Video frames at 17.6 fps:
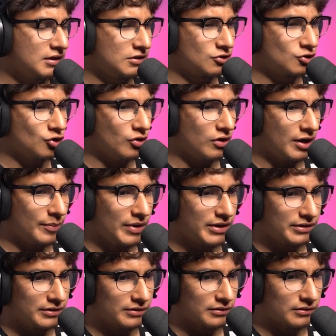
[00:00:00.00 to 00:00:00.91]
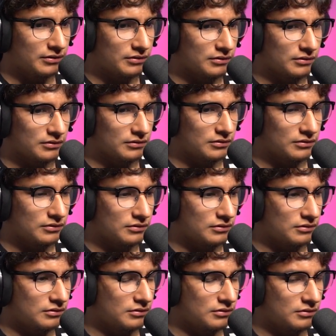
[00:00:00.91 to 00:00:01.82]
So I'm at
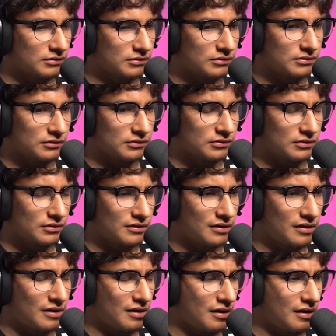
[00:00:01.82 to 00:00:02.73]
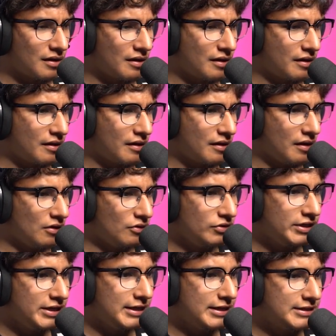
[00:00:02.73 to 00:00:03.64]
the... Oh
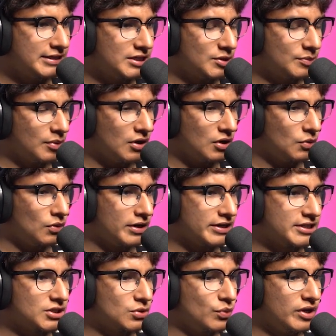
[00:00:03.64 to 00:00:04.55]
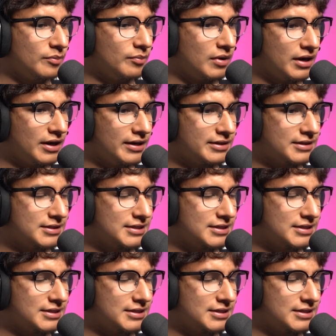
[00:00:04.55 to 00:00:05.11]
yeah, is this the part where I swing by and